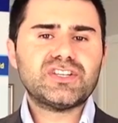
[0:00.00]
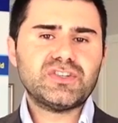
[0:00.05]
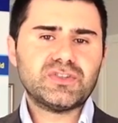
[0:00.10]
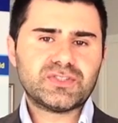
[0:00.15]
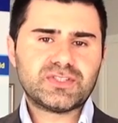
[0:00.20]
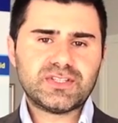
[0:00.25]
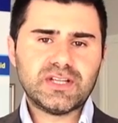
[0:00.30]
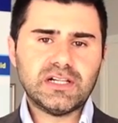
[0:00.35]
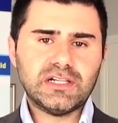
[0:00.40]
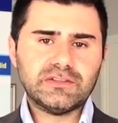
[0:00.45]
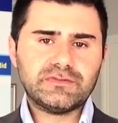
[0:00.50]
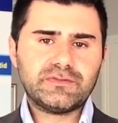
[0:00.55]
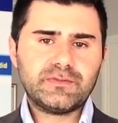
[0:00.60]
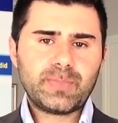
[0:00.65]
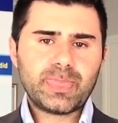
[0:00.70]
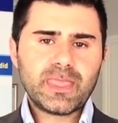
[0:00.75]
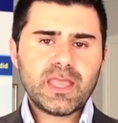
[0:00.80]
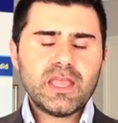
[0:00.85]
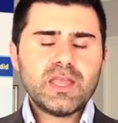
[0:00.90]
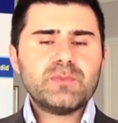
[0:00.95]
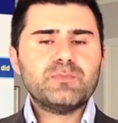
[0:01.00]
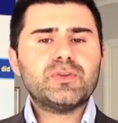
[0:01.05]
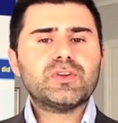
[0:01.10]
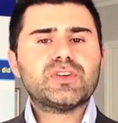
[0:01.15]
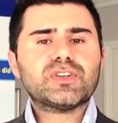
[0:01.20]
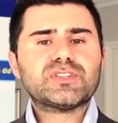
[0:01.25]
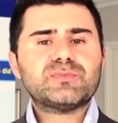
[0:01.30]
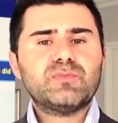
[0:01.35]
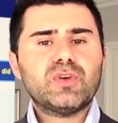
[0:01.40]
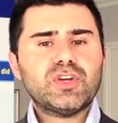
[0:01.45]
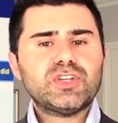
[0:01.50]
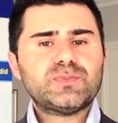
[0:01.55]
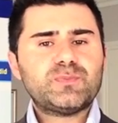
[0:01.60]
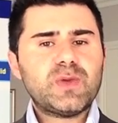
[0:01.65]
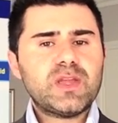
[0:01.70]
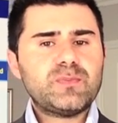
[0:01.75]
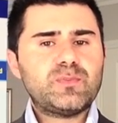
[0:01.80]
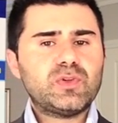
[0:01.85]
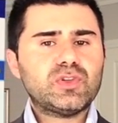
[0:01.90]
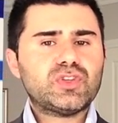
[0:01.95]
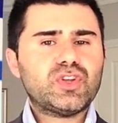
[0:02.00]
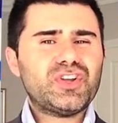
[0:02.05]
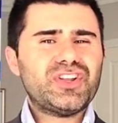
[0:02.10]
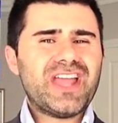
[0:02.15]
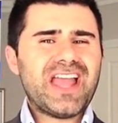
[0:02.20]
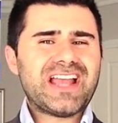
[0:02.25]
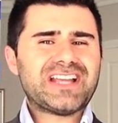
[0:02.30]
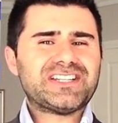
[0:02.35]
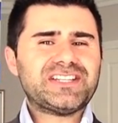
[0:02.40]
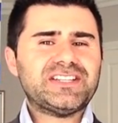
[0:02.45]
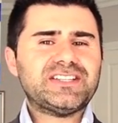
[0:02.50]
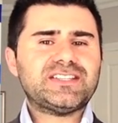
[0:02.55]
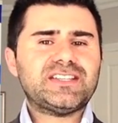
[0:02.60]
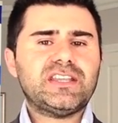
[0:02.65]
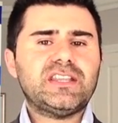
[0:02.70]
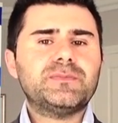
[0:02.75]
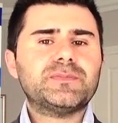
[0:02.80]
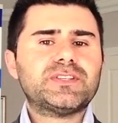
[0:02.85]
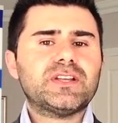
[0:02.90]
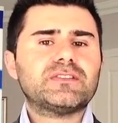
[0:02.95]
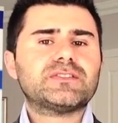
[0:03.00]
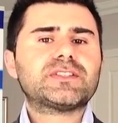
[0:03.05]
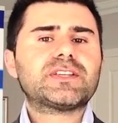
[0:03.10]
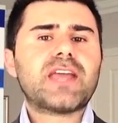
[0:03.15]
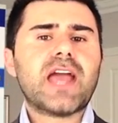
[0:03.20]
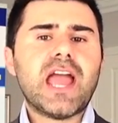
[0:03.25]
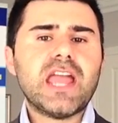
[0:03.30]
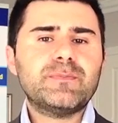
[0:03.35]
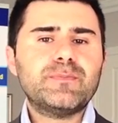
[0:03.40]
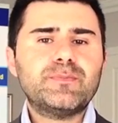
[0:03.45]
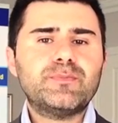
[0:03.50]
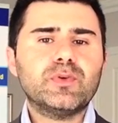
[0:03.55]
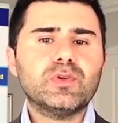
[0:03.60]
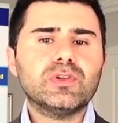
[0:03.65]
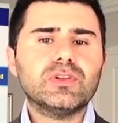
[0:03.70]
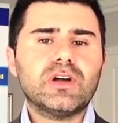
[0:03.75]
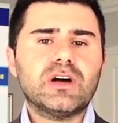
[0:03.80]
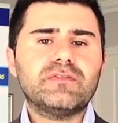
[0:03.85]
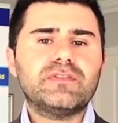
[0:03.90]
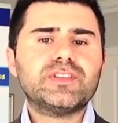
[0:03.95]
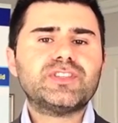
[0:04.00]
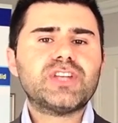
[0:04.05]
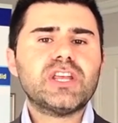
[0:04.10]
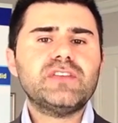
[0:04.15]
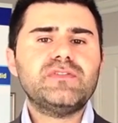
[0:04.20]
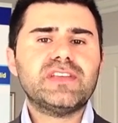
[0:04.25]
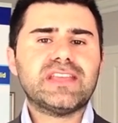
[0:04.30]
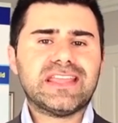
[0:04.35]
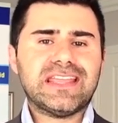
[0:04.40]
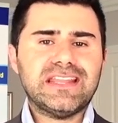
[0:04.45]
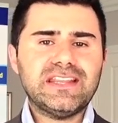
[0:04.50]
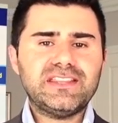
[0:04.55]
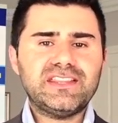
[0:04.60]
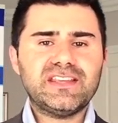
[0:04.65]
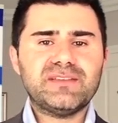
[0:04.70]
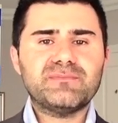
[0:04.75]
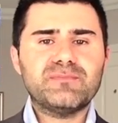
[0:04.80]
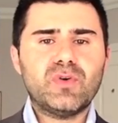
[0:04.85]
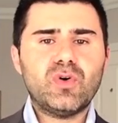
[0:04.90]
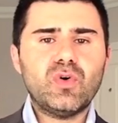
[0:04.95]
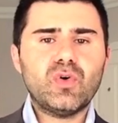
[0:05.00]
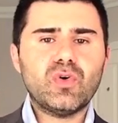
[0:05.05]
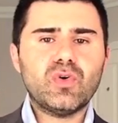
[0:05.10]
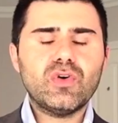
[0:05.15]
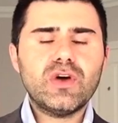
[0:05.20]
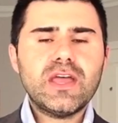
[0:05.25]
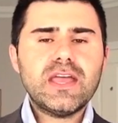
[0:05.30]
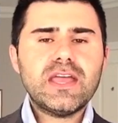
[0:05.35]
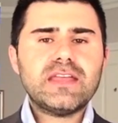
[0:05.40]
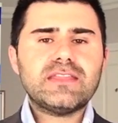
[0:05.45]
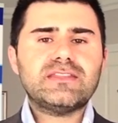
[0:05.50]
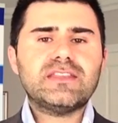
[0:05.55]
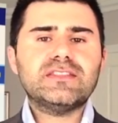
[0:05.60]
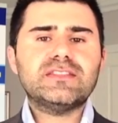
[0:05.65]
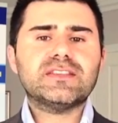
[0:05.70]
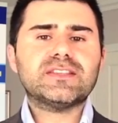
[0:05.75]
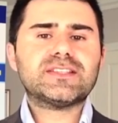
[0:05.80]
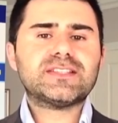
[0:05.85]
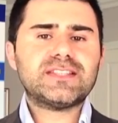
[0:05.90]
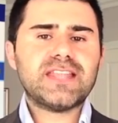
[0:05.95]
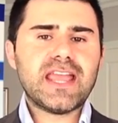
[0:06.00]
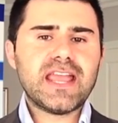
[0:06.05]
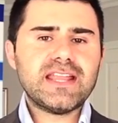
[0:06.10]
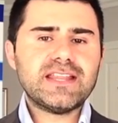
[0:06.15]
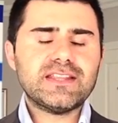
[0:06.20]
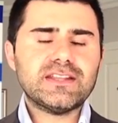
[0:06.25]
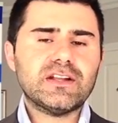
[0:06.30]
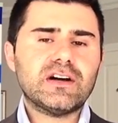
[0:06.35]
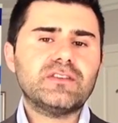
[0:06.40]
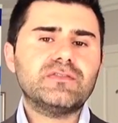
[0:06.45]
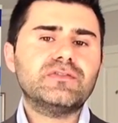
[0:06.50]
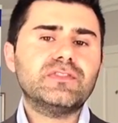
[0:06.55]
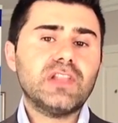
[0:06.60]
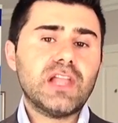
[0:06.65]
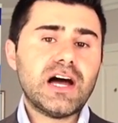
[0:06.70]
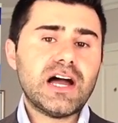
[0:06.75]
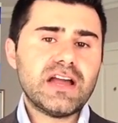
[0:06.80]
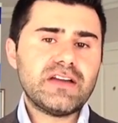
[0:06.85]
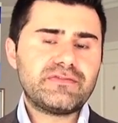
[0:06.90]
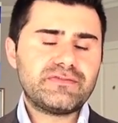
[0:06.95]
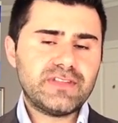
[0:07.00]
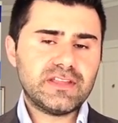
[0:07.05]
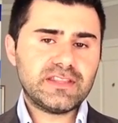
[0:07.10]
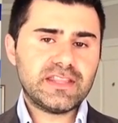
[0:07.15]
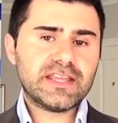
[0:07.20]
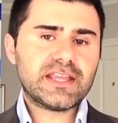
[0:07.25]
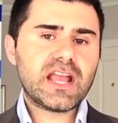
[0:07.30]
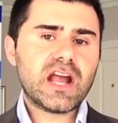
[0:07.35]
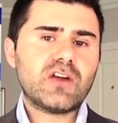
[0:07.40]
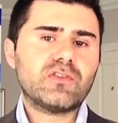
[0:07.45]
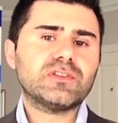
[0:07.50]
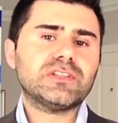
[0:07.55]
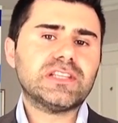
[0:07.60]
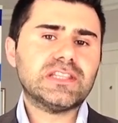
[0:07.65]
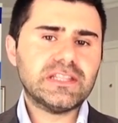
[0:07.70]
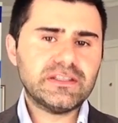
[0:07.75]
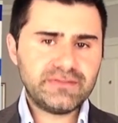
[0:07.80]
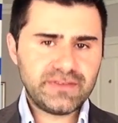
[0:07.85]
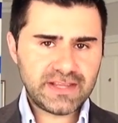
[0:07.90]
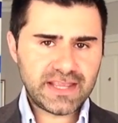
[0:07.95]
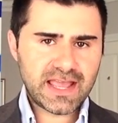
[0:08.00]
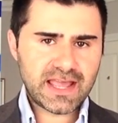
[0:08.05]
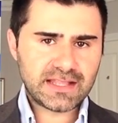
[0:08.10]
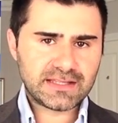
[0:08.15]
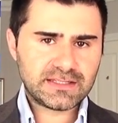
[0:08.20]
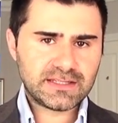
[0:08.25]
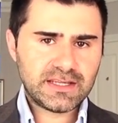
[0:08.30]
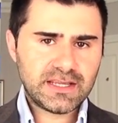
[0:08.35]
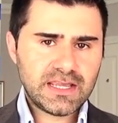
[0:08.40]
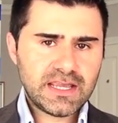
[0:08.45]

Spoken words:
yourself, because most people don't actually see themselves capable of achieving anything more than the standard of life that they're currently living at.